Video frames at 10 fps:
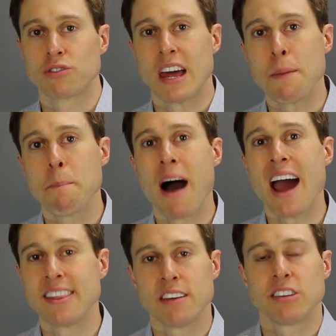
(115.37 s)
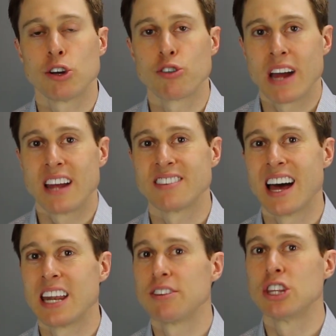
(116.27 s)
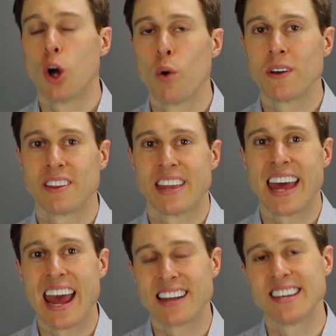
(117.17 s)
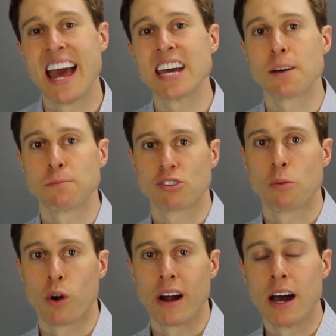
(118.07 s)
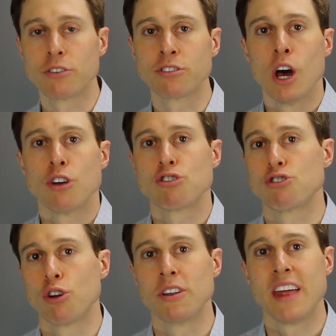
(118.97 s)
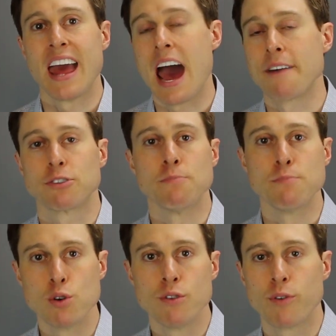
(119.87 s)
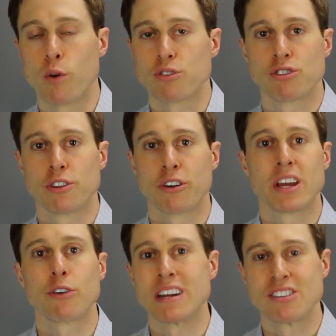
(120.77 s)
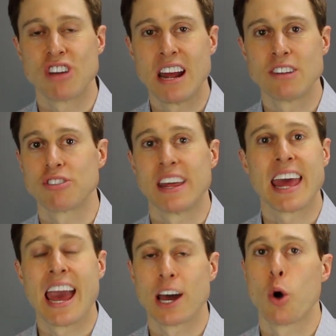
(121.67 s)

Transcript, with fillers: they buy these hearing aids not even knowing that they can't take them somewhere else should they have to move or should their hearing change and they can't